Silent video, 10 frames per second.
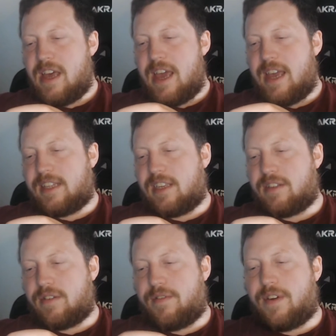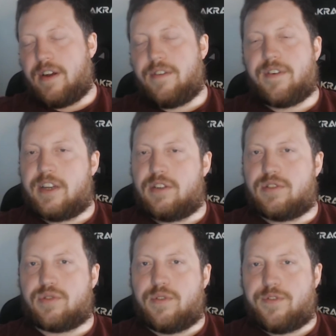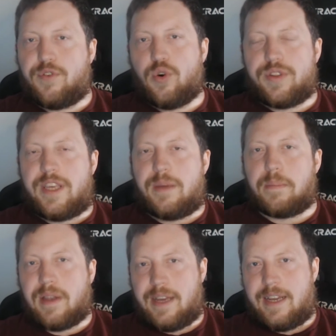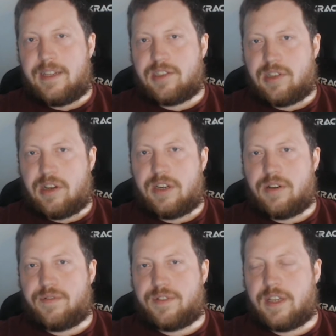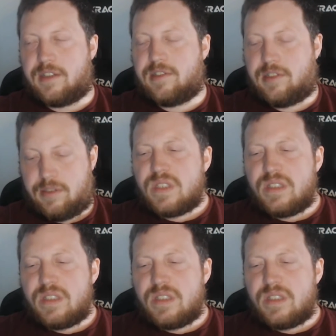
it is very useful for the blade side of things.